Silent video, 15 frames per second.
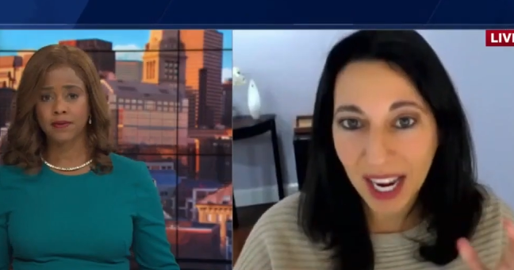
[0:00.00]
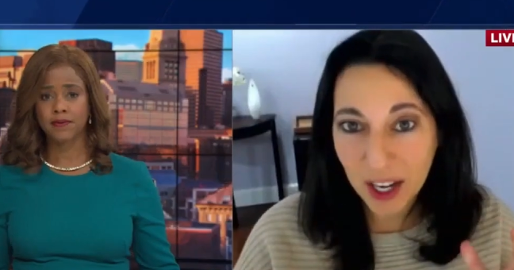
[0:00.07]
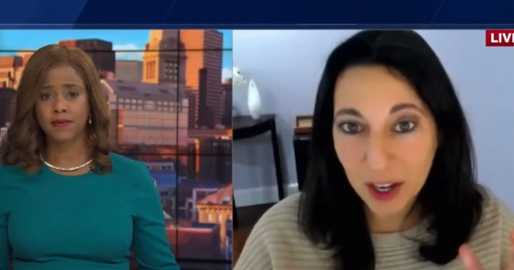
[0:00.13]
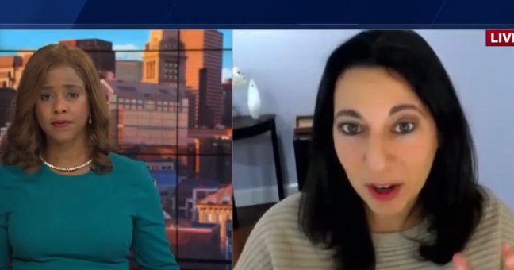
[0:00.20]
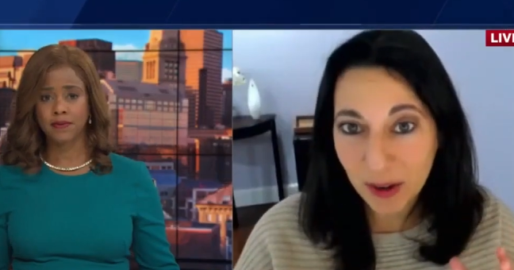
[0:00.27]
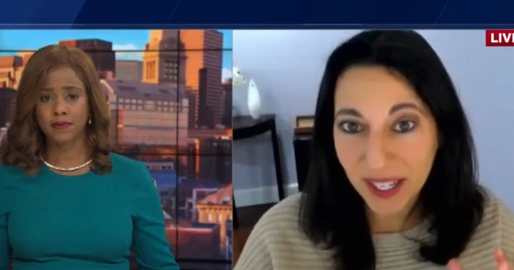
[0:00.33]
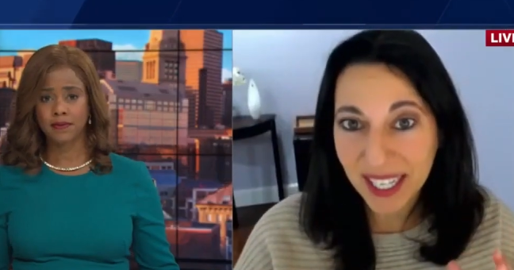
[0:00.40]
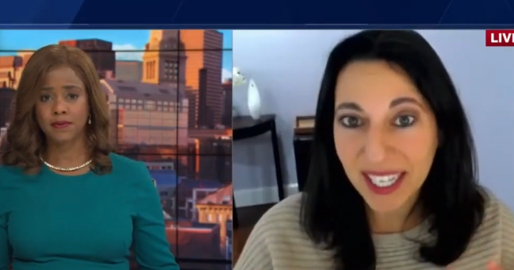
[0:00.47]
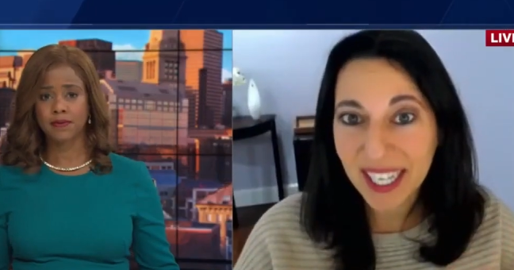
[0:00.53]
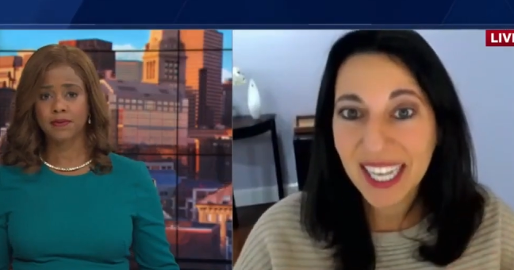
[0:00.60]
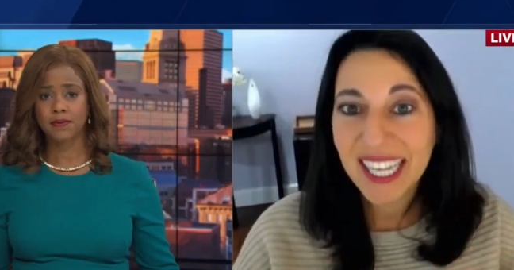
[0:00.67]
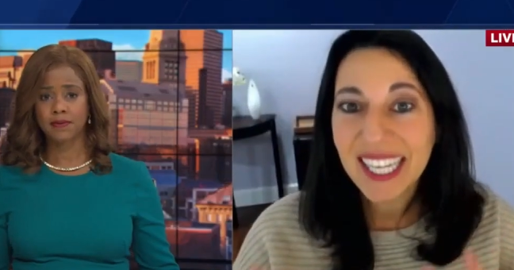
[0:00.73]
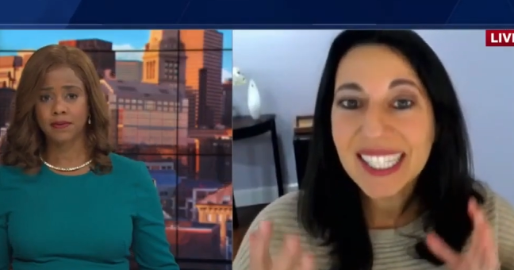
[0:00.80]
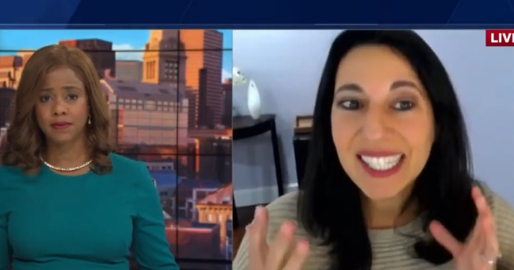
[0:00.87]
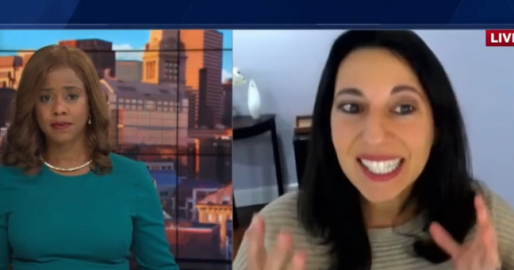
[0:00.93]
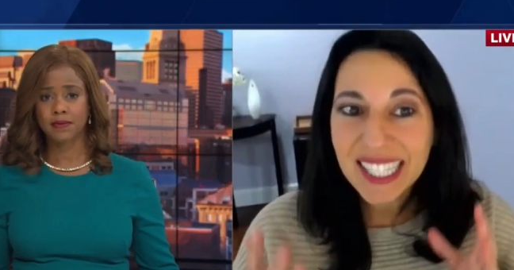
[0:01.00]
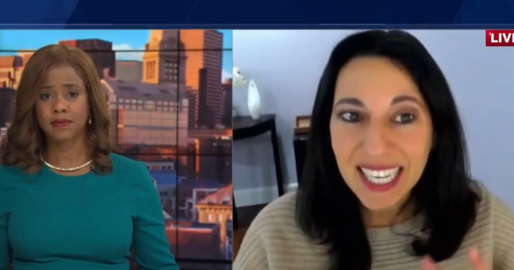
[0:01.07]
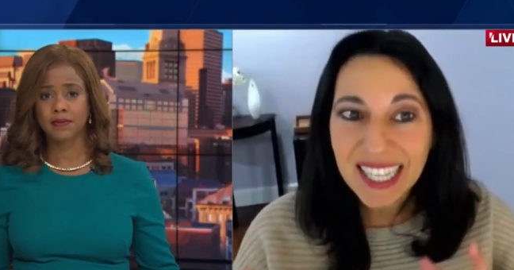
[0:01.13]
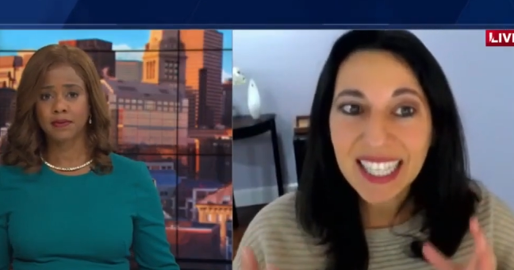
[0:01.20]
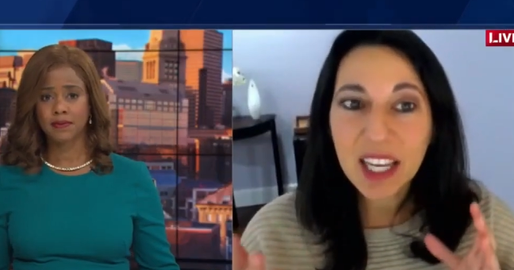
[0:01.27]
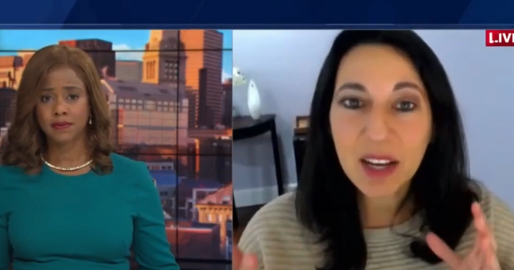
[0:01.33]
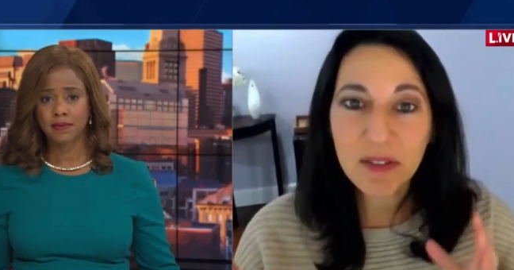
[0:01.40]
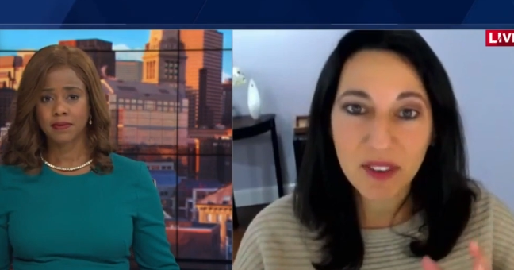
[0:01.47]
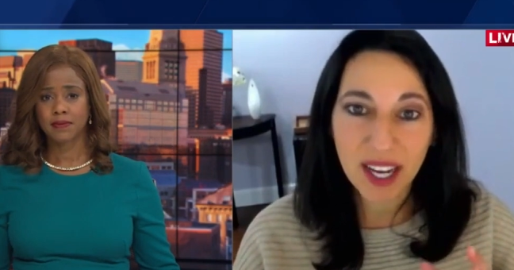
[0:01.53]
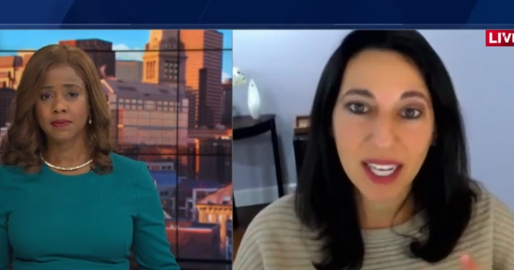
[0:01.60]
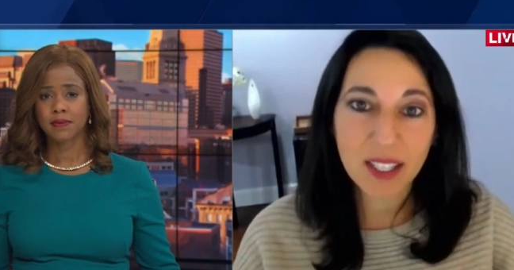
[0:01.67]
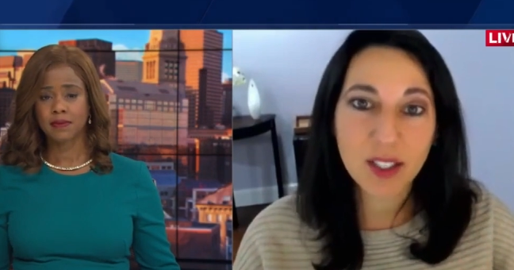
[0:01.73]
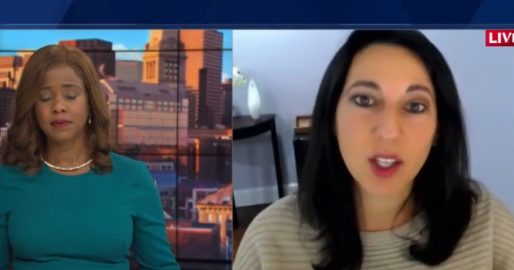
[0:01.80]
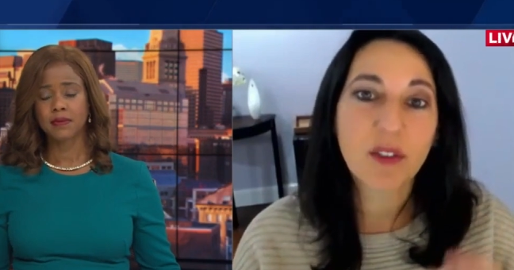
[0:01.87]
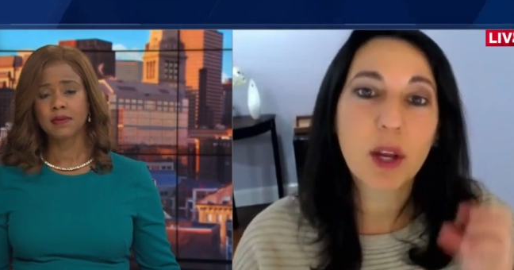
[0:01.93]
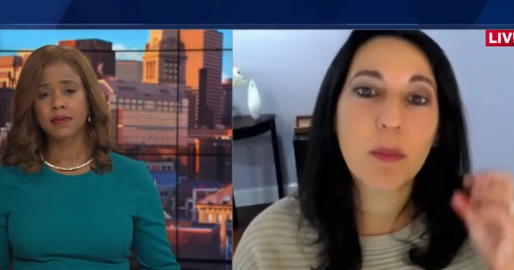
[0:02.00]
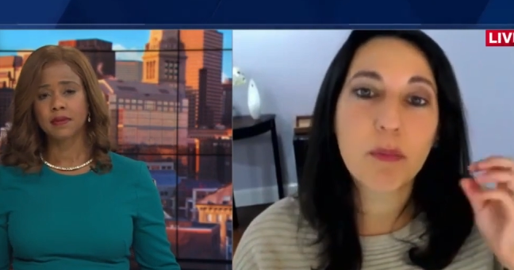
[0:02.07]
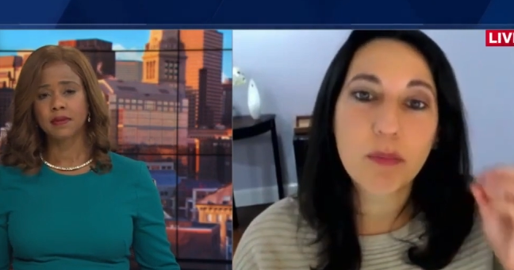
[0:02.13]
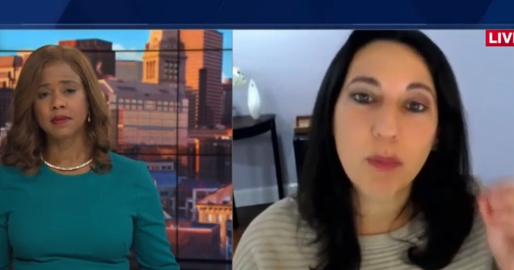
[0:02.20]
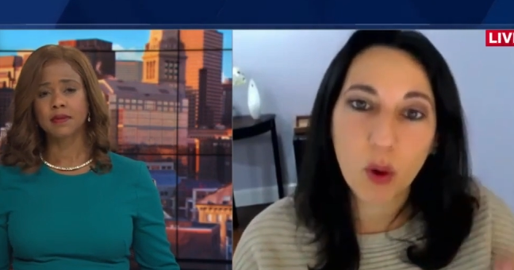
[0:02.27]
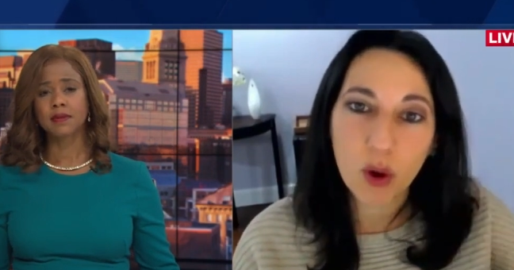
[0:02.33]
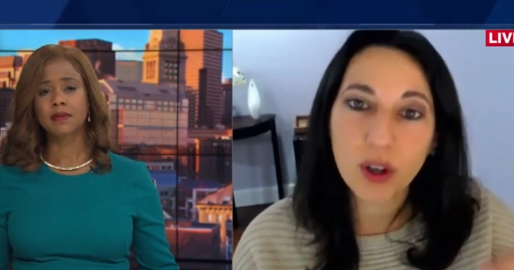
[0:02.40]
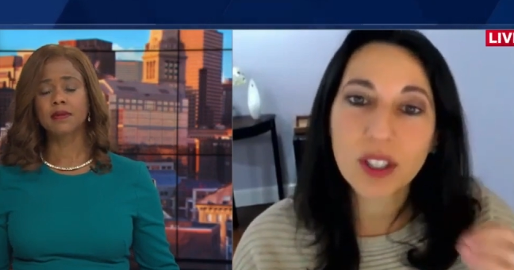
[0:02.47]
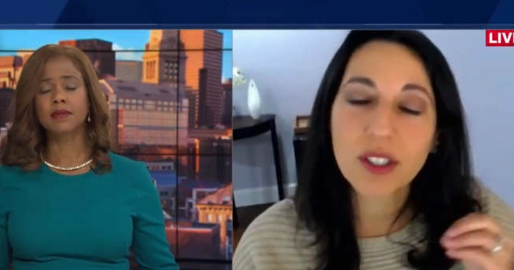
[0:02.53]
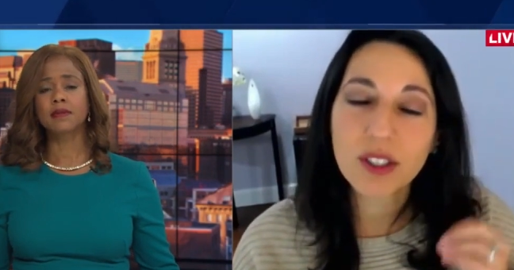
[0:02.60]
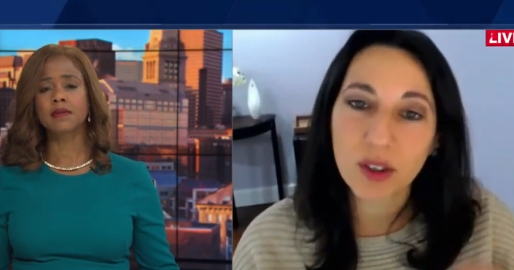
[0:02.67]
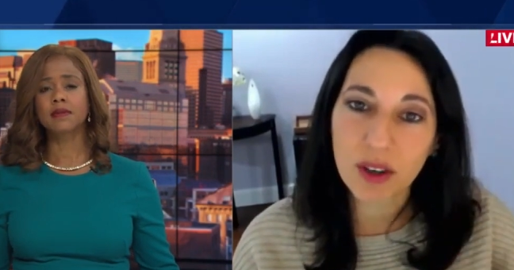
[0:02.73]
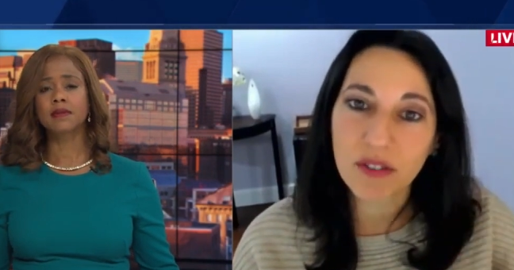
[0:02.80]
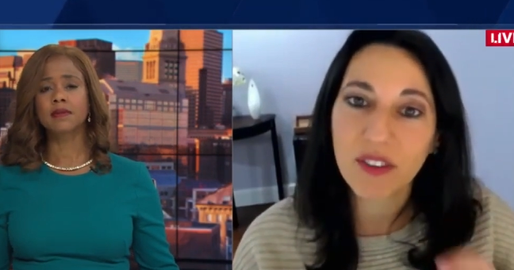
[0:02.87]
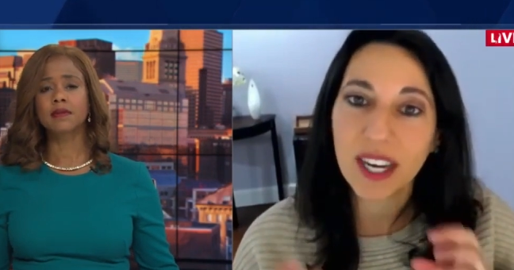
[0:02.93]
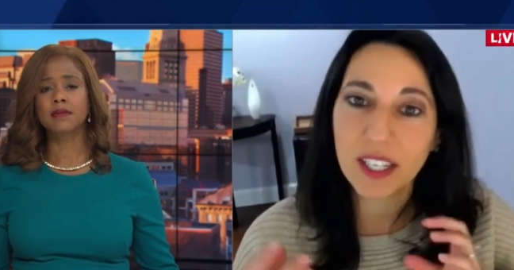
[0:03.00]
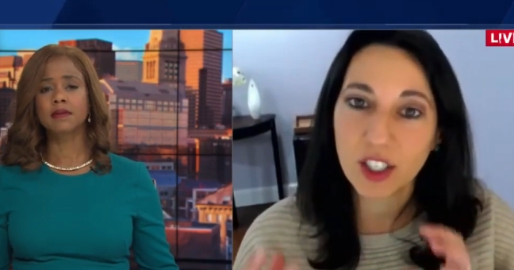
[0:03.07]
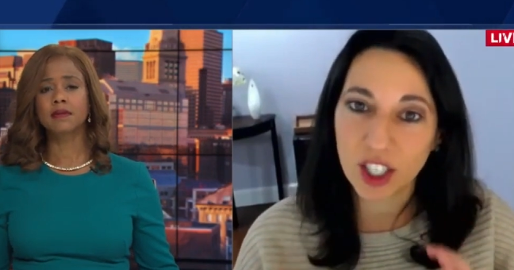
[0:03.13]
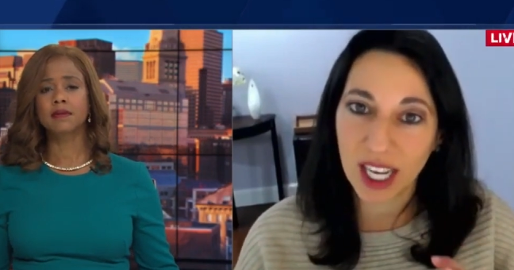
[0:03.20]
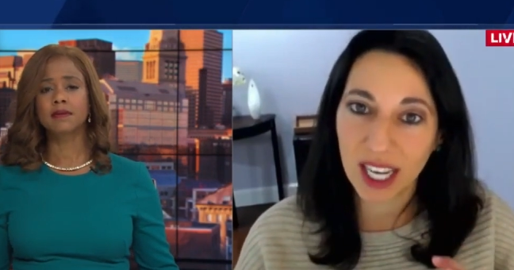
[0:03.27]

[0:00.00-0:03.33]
Speaker 1: I agree, seek the advice of a board-certified